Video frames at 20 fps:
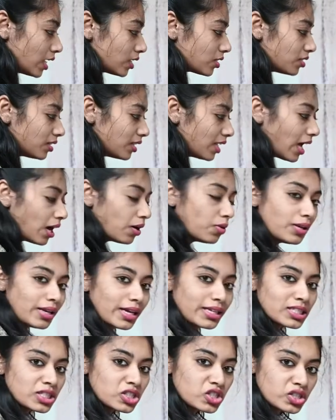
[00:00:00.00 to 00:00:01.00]
So now
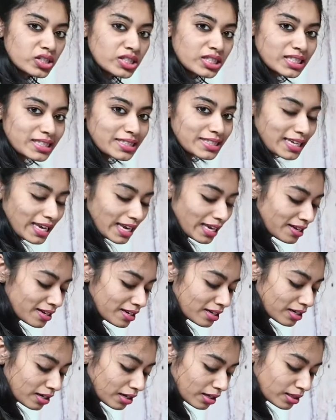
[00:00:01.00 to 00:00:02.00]
let's just
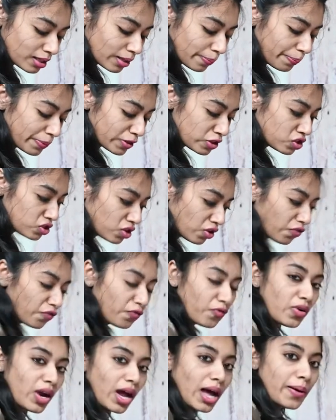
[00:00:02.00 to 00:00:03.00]
take the picture
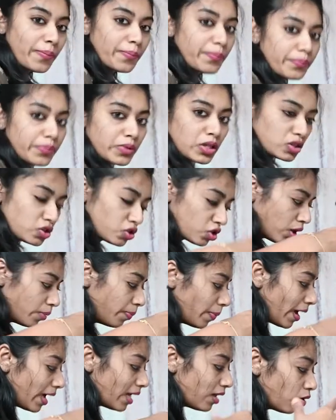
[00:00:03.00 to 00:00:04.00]
from the
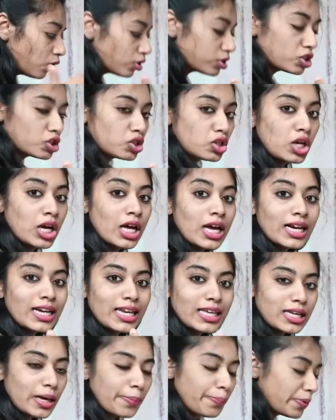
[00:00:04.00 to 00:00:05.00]
top. I'll also
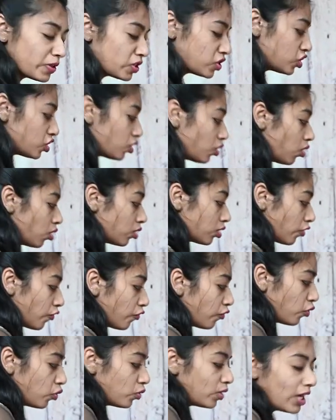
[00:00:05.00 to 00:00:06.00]
click a picture on the
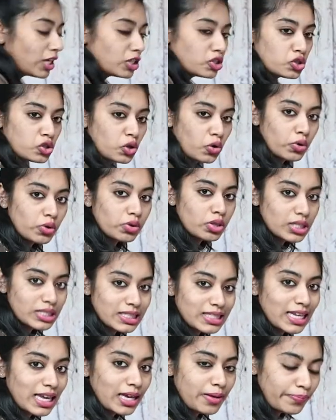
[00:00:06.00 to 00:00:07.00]
phone and show you the
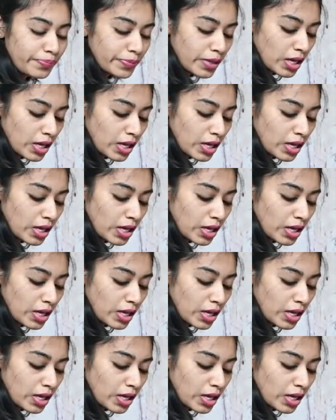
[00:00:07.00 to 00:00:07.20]
same.